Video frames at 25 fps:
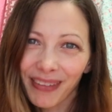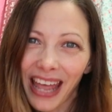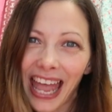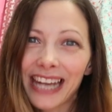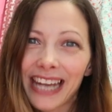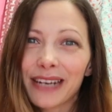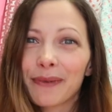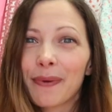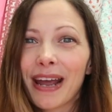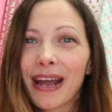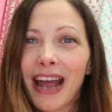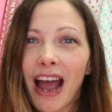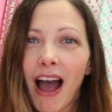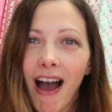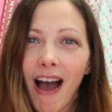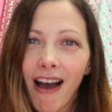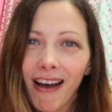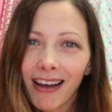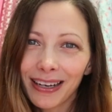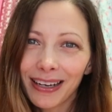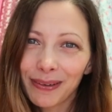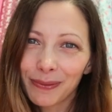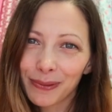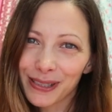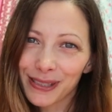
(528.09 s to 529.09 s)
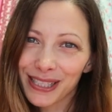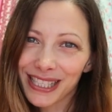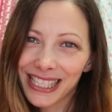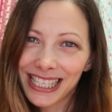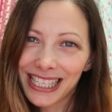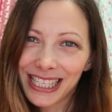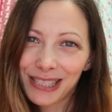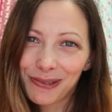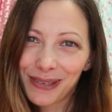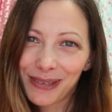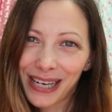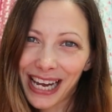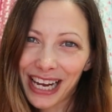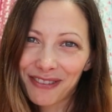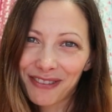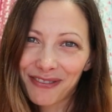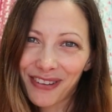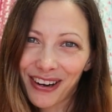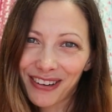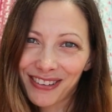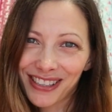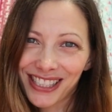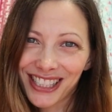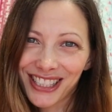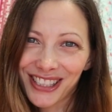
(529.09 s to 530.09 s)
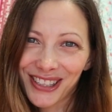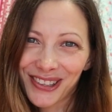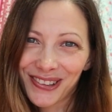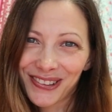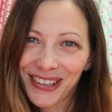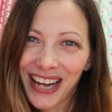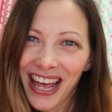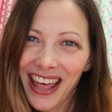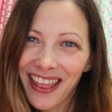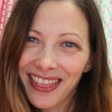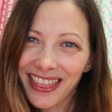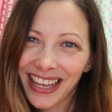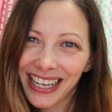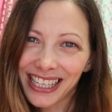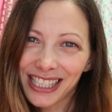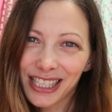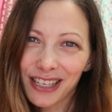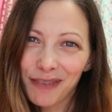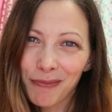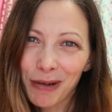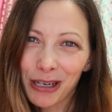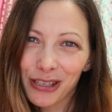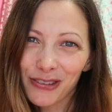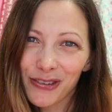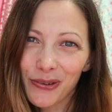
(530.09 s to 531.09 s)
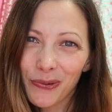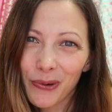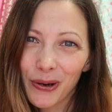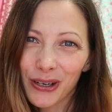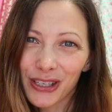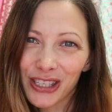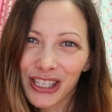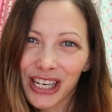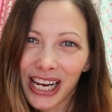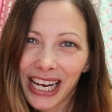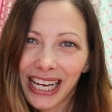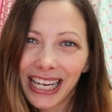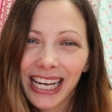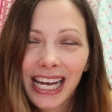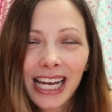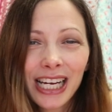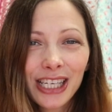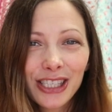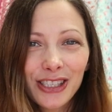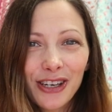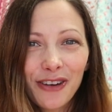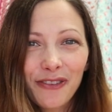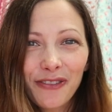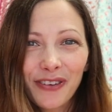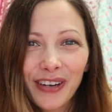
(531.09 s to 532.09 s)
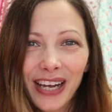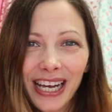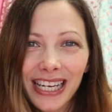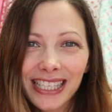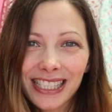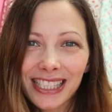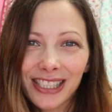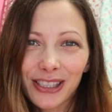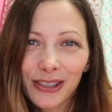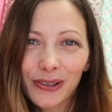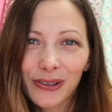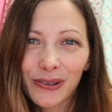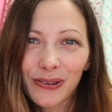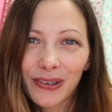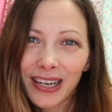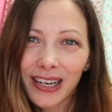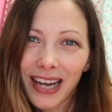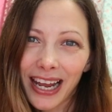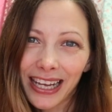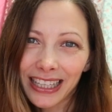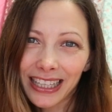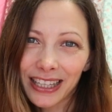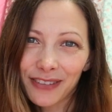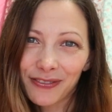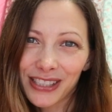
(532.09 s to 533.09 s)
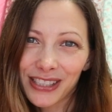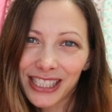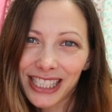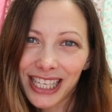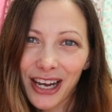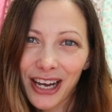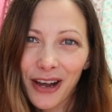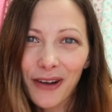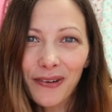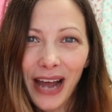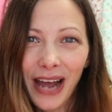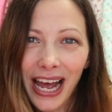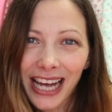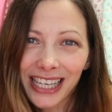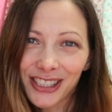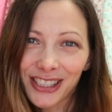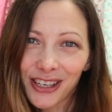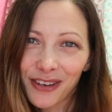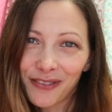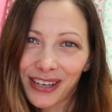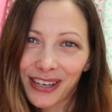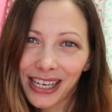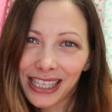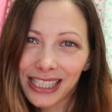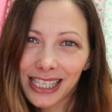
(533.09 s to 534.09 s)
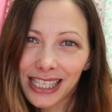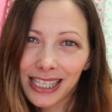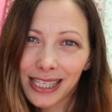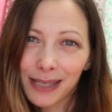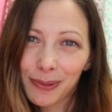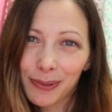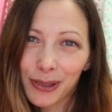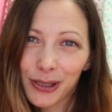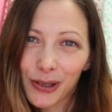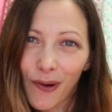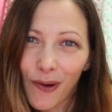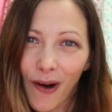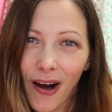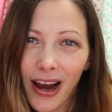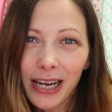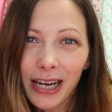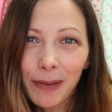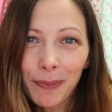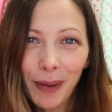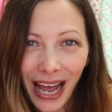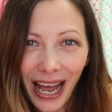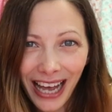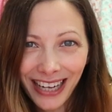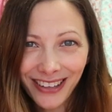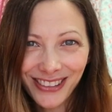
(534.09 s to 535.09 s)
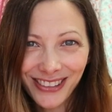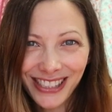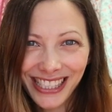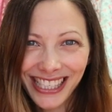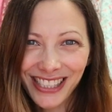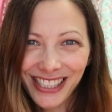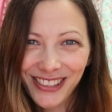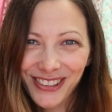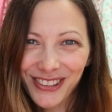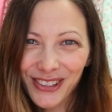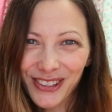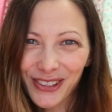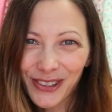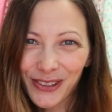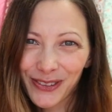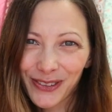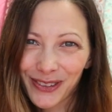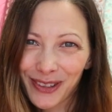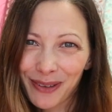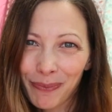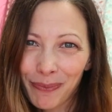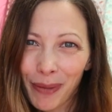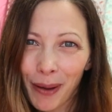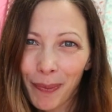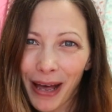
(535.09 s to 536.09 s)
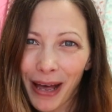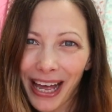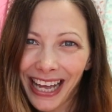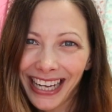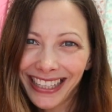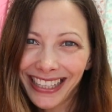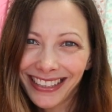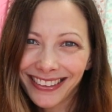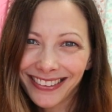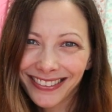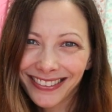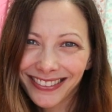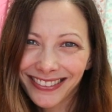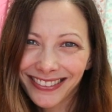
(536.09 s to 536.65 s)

Anyway, I will see you again very soon. Thanks so much for watching. Don't forget to like the video and don't forget to subscribe, and I'll see you soon. Bye-bye.